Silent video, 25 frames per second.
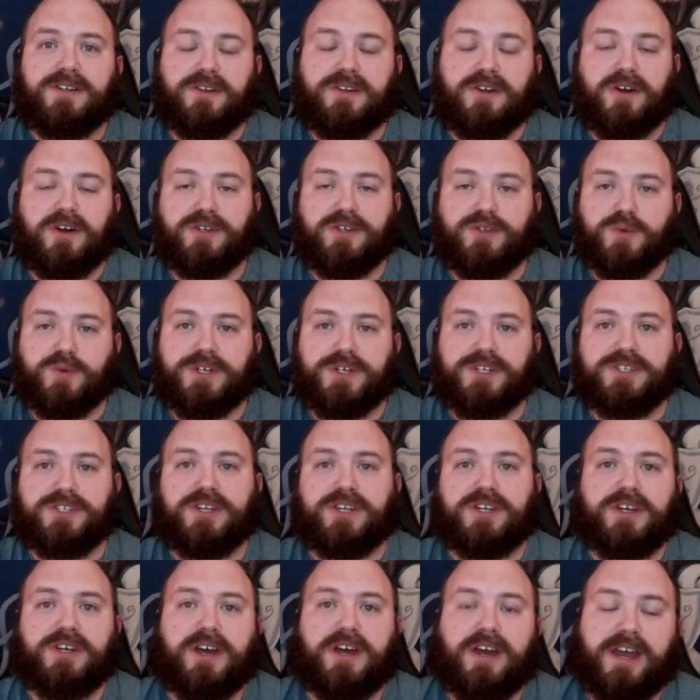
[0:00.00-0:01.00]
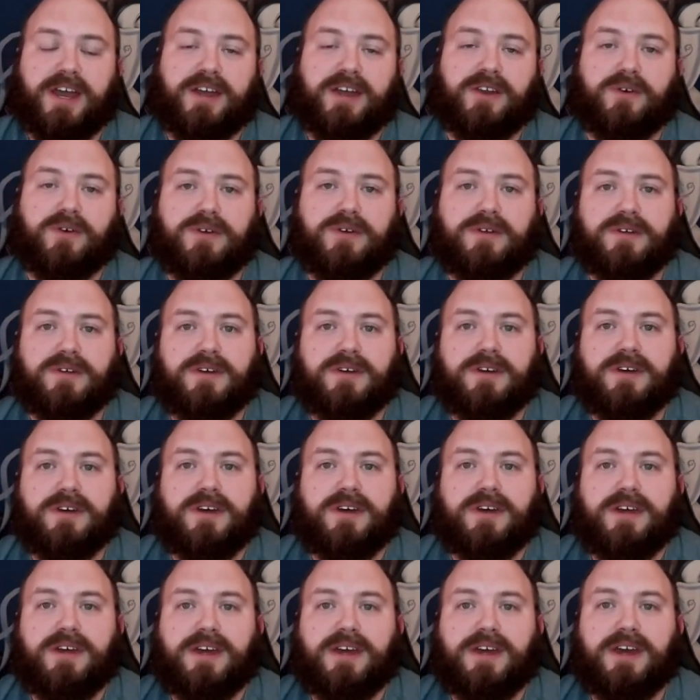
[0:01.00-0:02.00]
our Twitch handle,
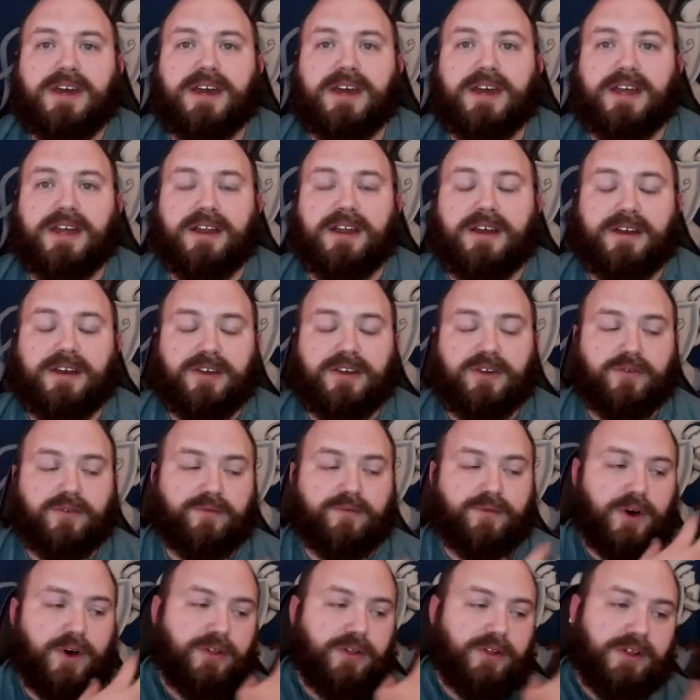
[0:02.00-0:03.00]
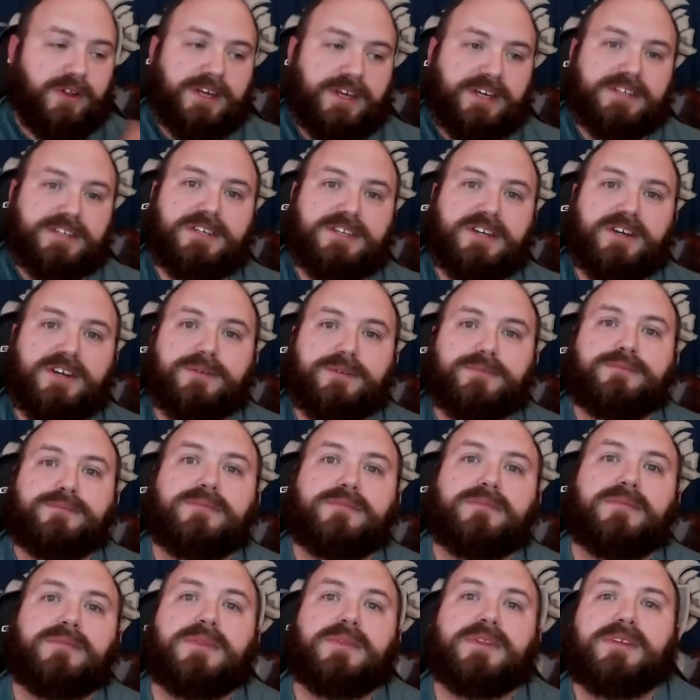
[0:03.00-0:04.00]
and uh, you can follow the links here.
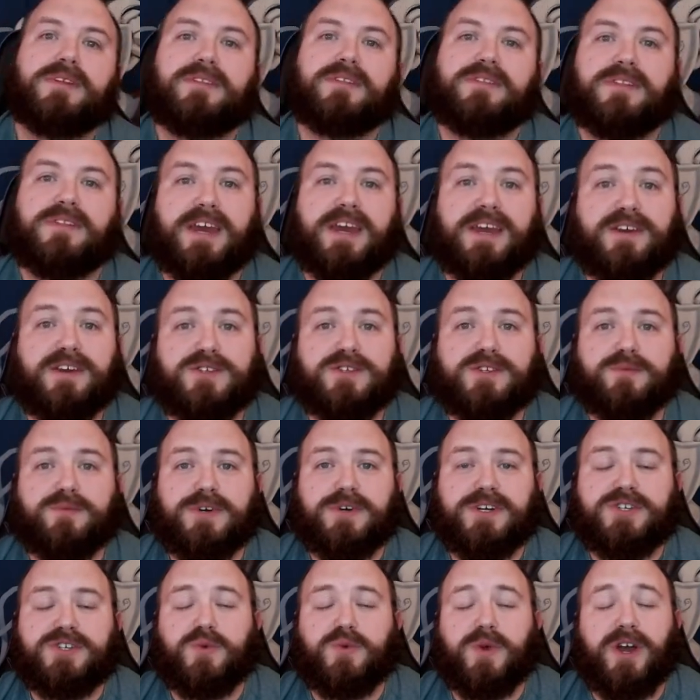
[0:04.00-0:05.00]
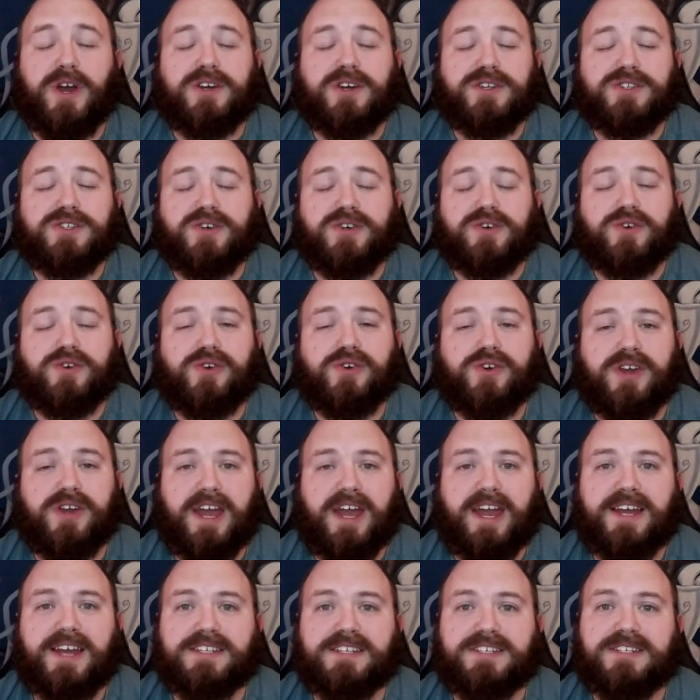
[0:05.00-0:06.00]
Thank you so much. We also
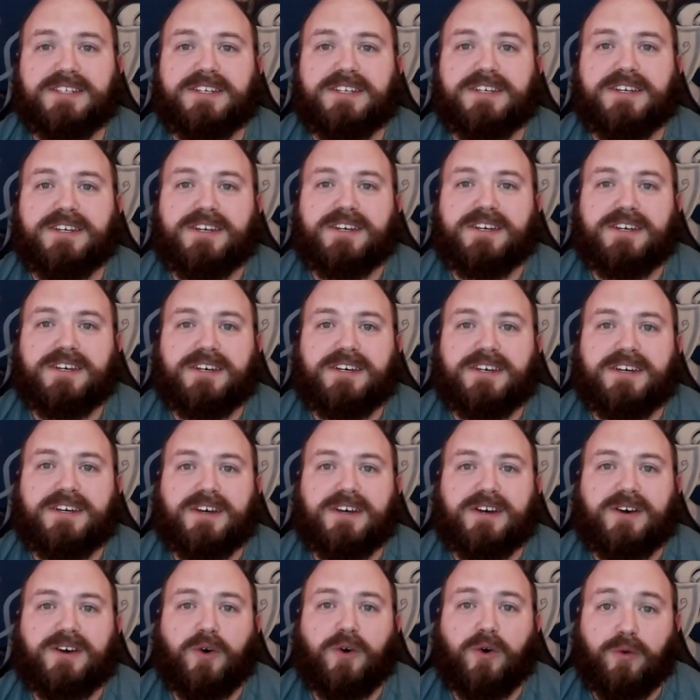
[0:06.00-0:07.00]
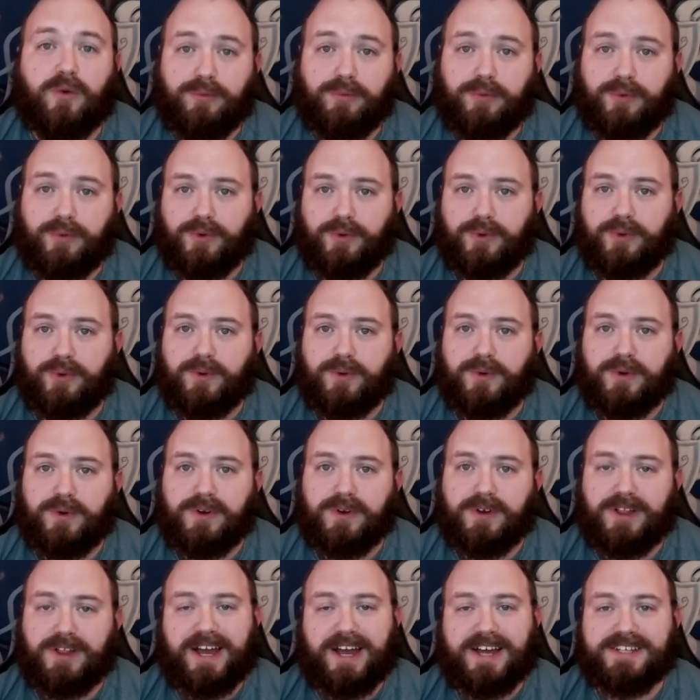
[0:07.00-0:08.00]
create homebrew
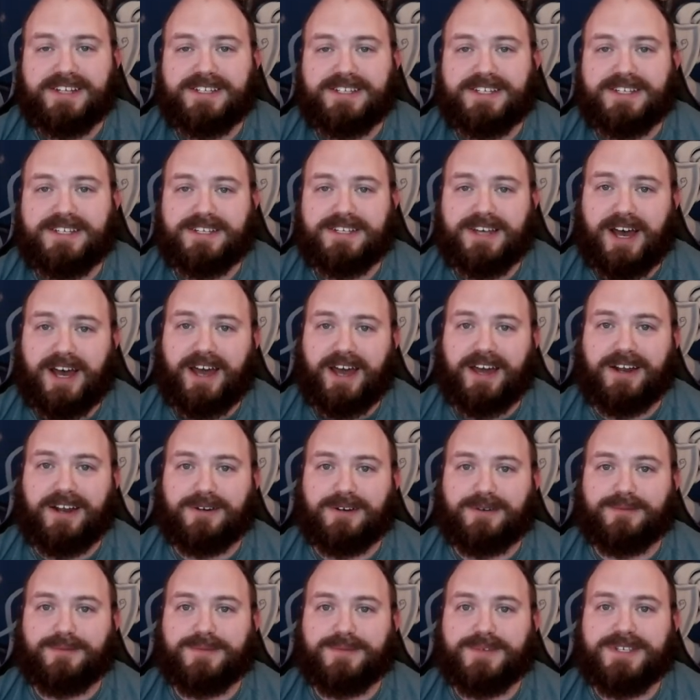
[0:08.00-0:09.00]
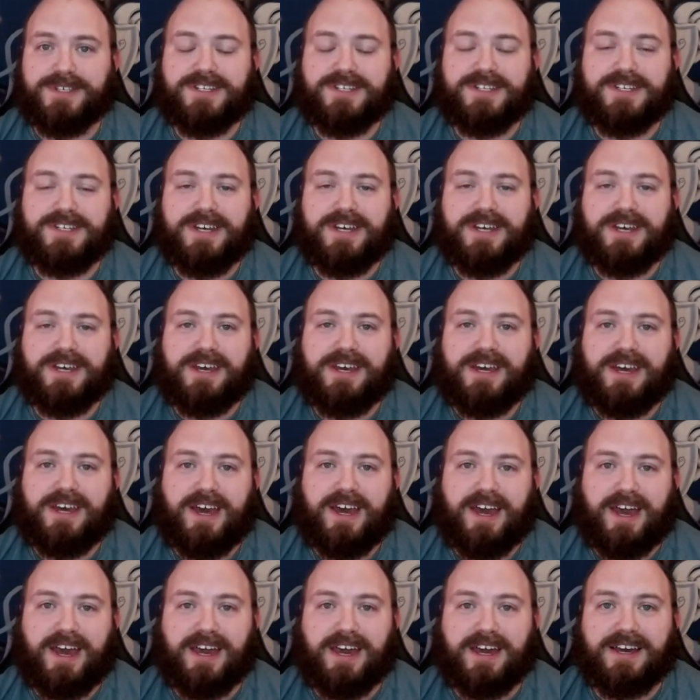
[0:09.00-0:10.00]
classes, items,
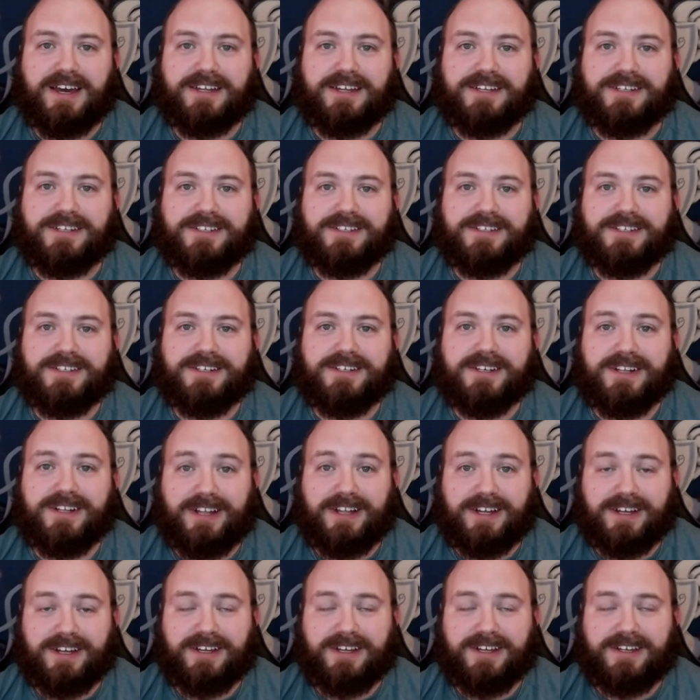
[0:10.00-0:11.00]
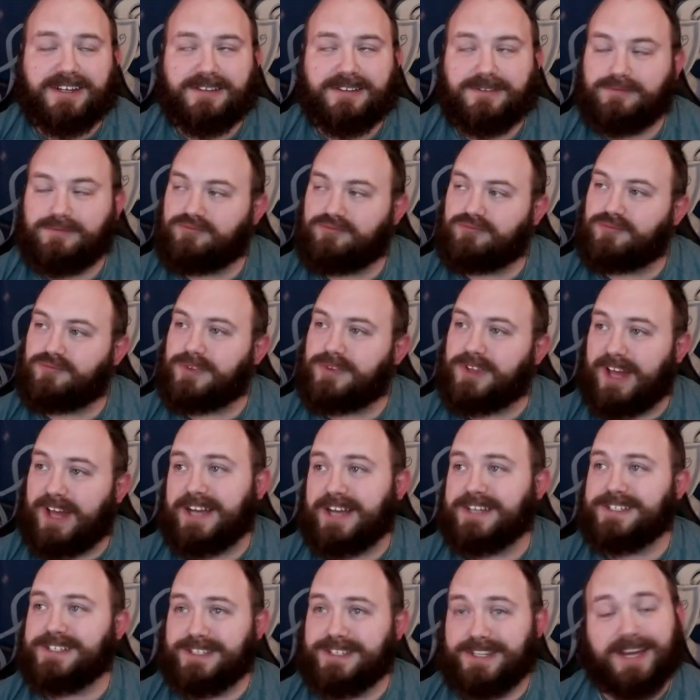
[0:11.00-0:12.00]
and cl
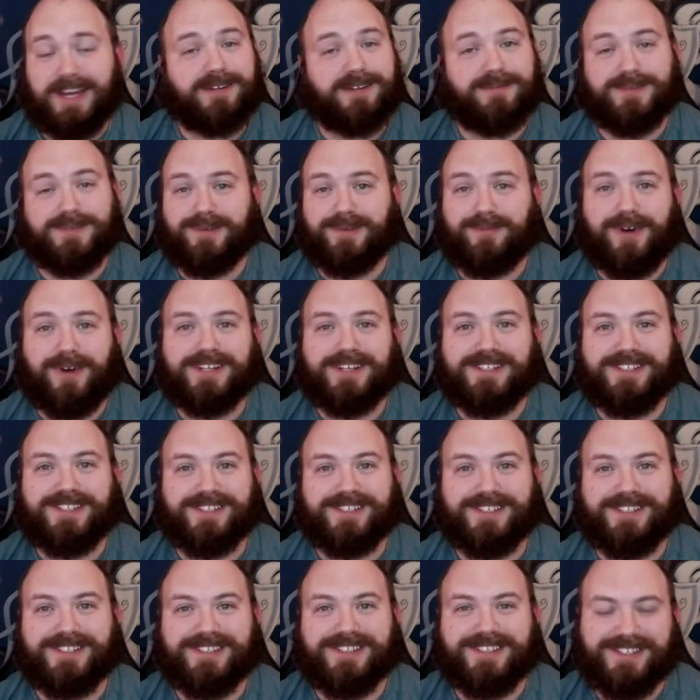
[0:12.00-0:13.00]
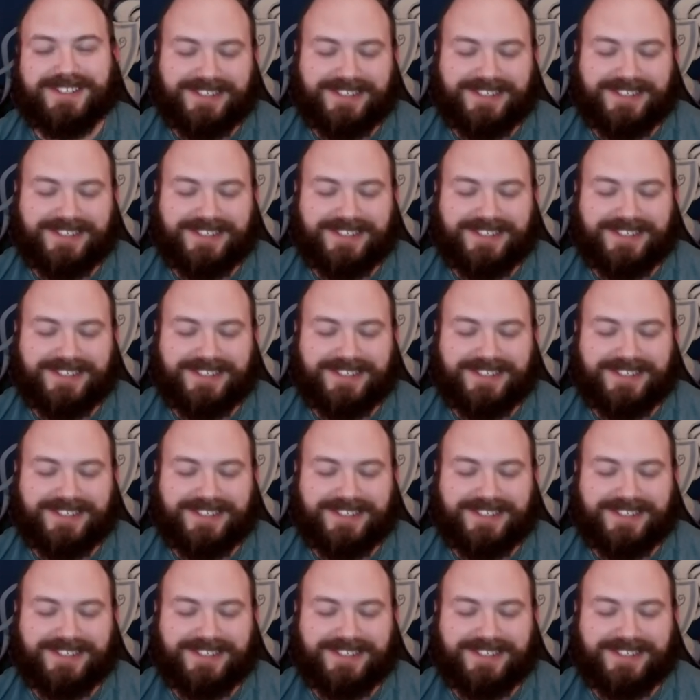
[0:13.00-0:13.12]
classes, items, and monsters.